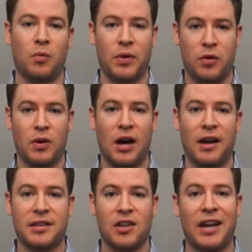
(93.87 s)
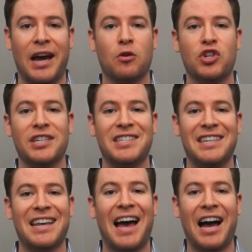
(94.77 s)
with you guys on how
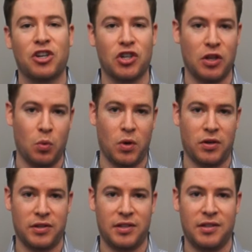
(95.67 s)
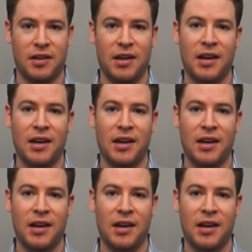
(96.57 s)
GST actually works.